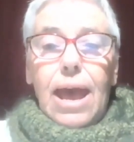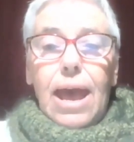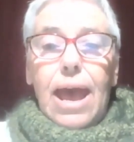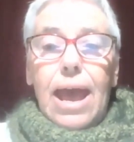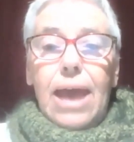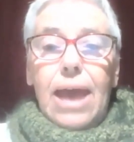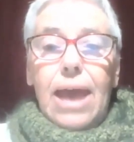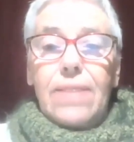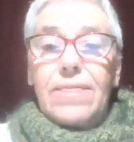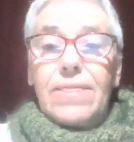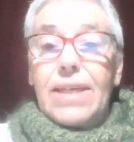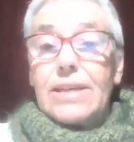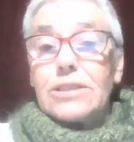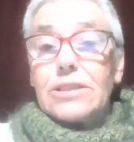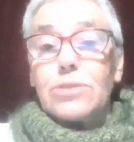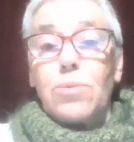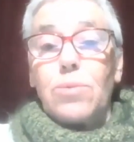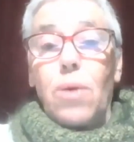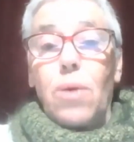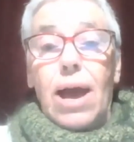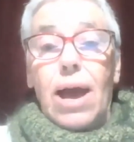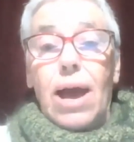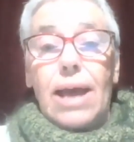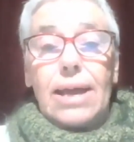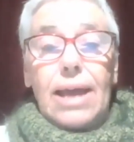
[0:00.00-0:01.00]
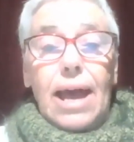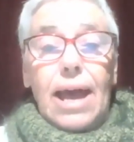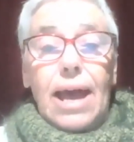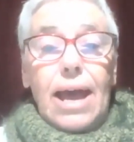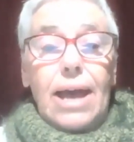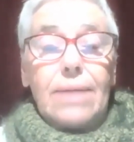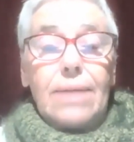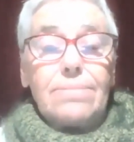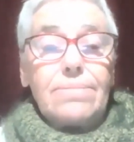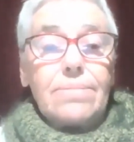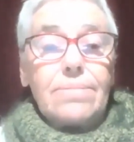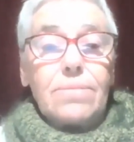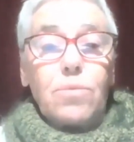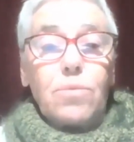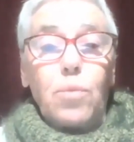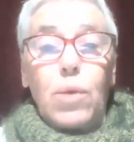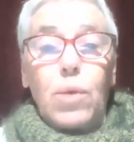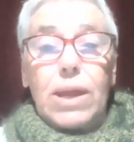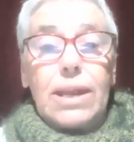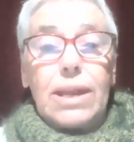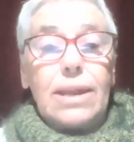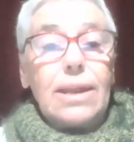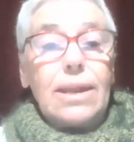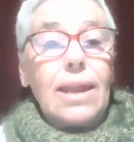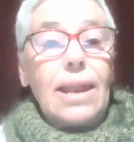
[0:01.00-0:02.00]
And that's why
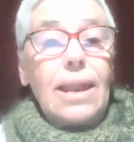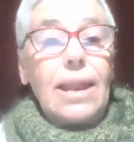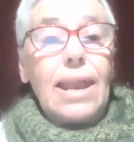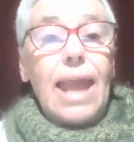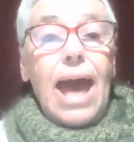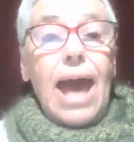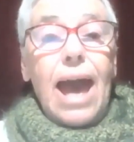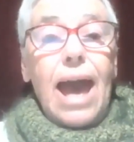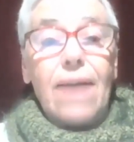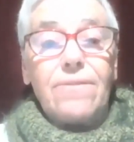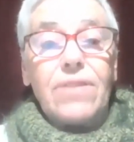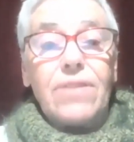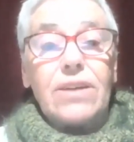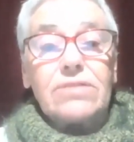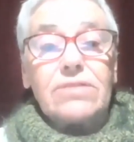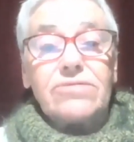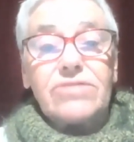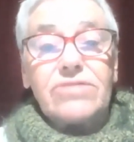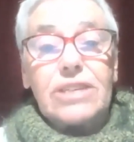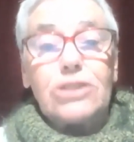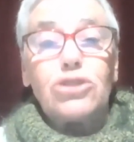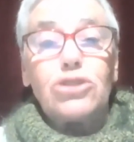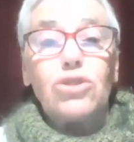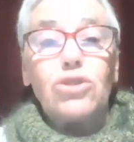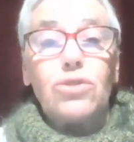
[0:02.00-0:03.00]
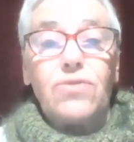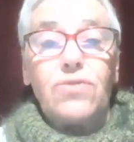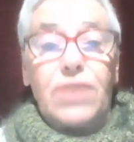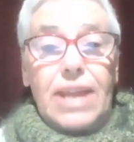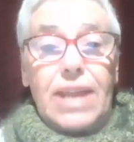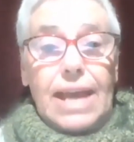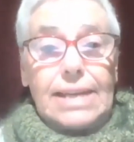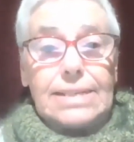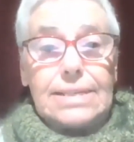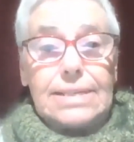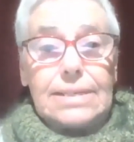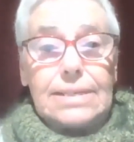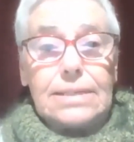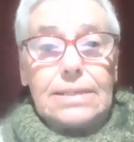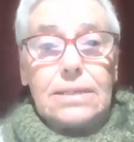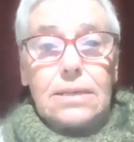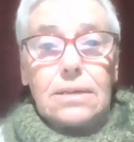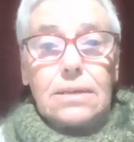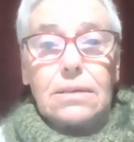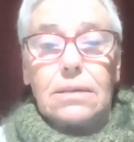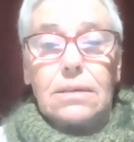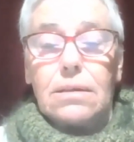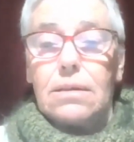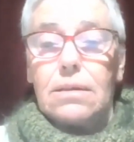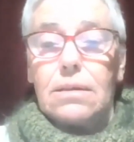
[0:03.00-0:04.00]
when Lava rejuvenated,
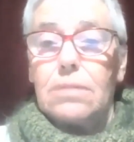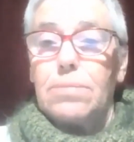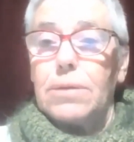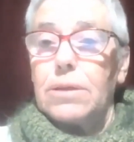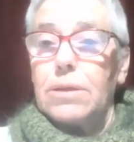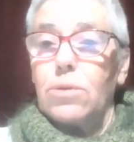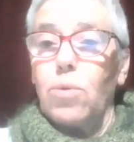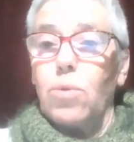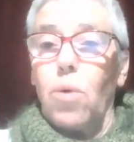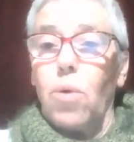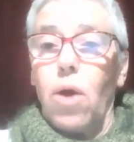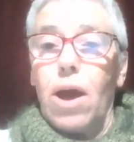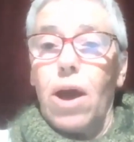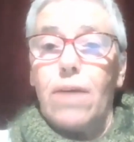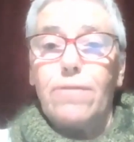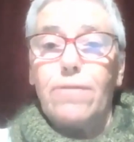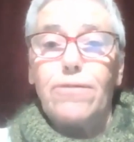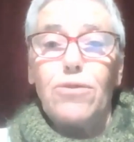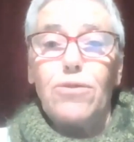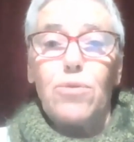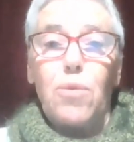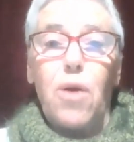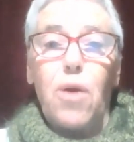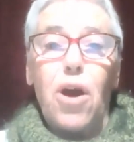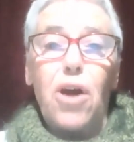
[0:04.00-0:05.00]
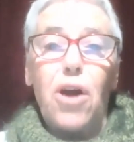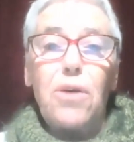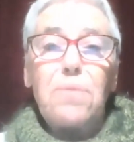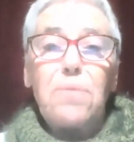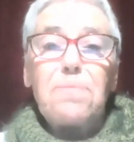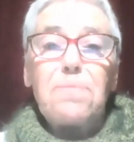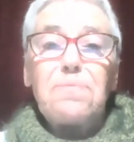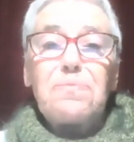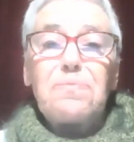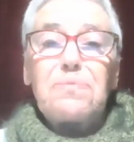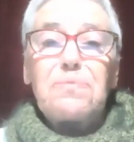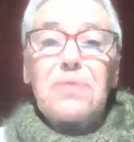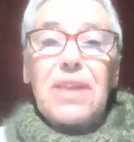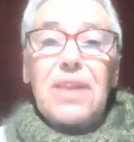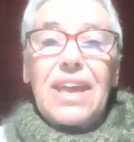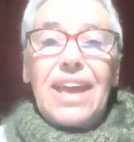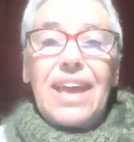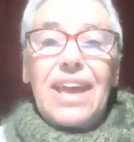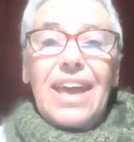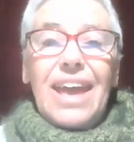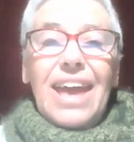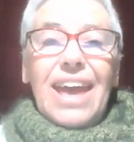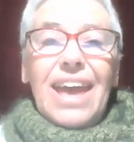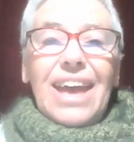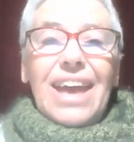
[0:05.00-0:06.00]
been quiet for a while,
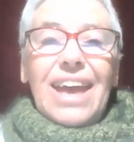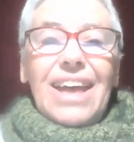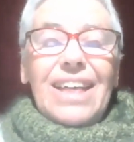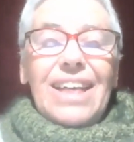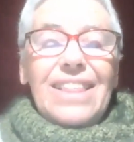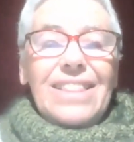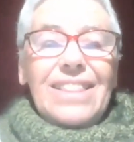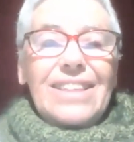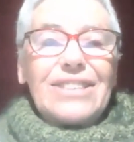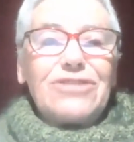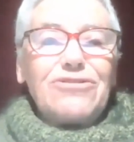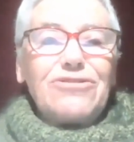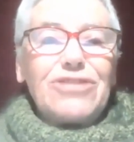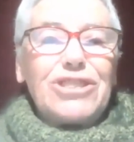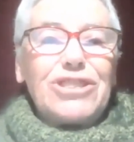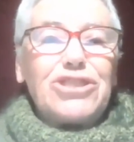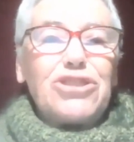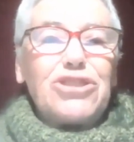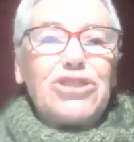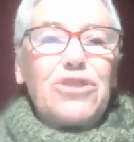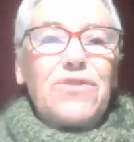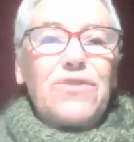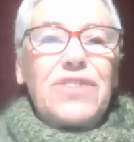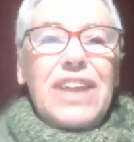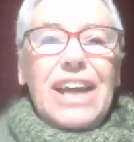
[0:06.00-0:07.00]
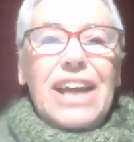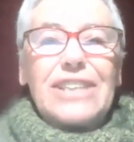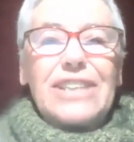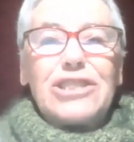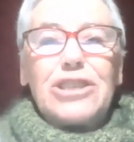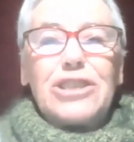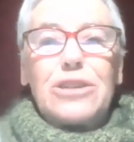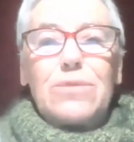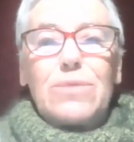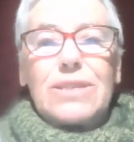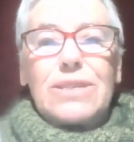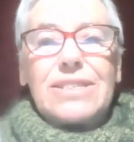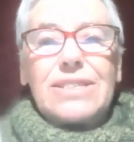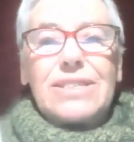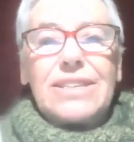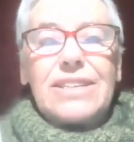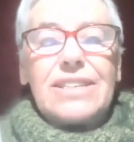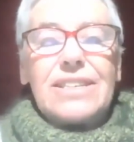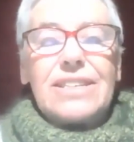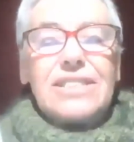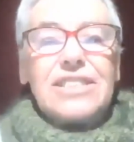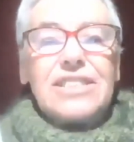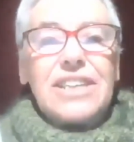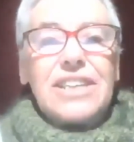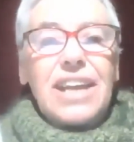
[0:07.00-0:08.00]
this rejuvenation was
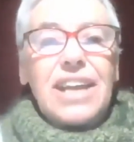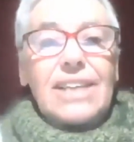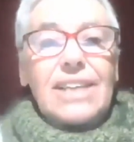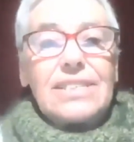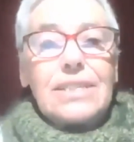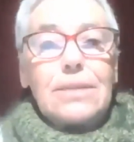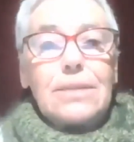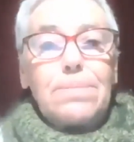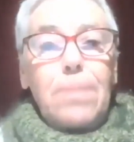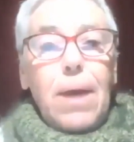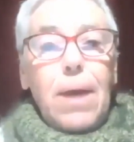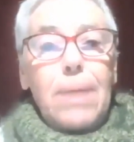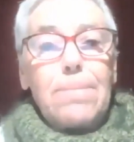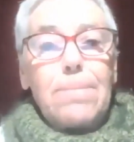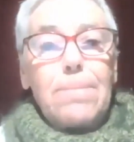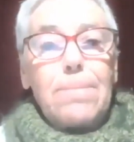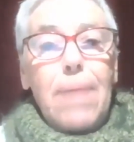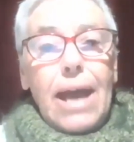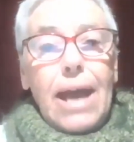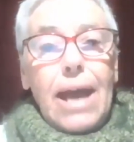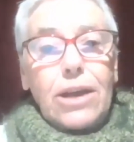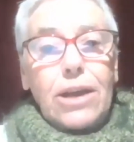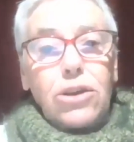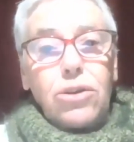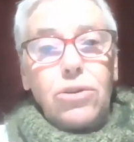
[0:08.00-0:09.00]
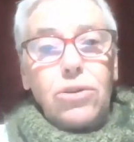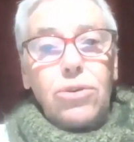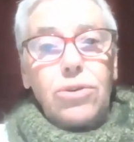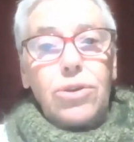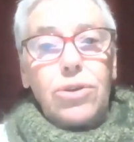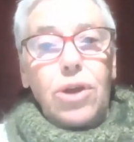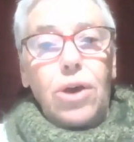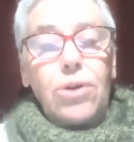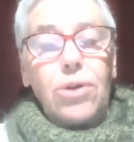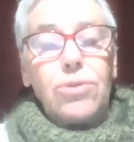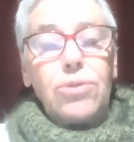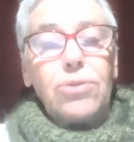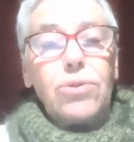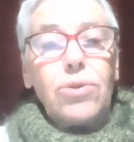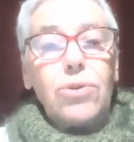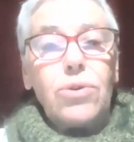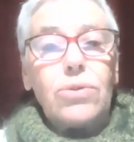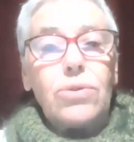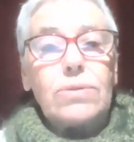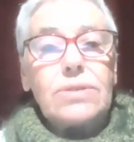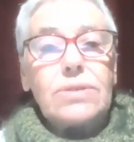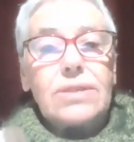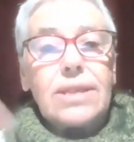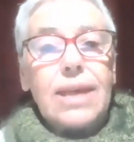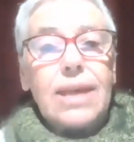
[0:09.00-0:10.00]
initiated by Marg Kurno,
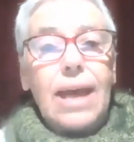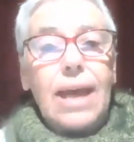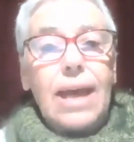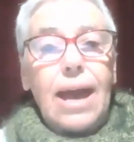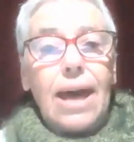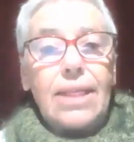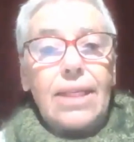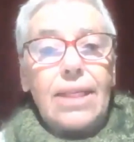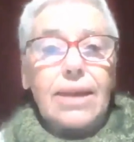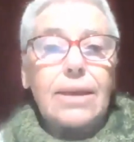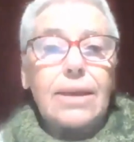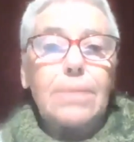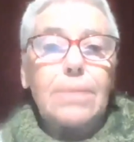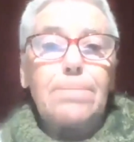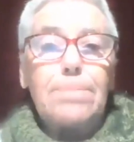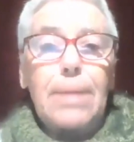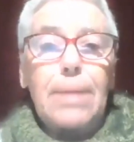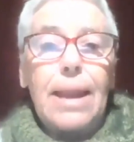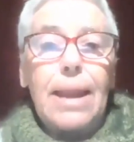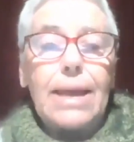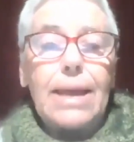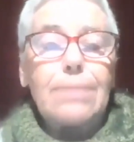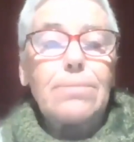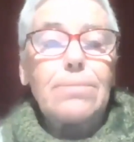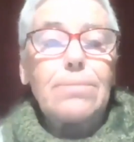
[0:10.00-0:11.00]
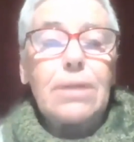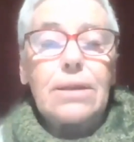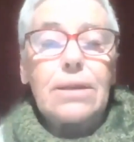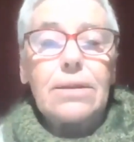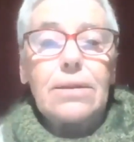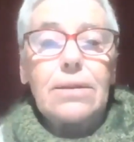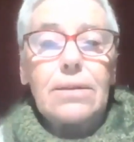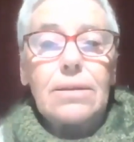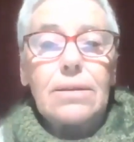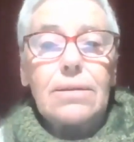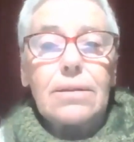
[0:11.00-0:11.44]
who's the other complainant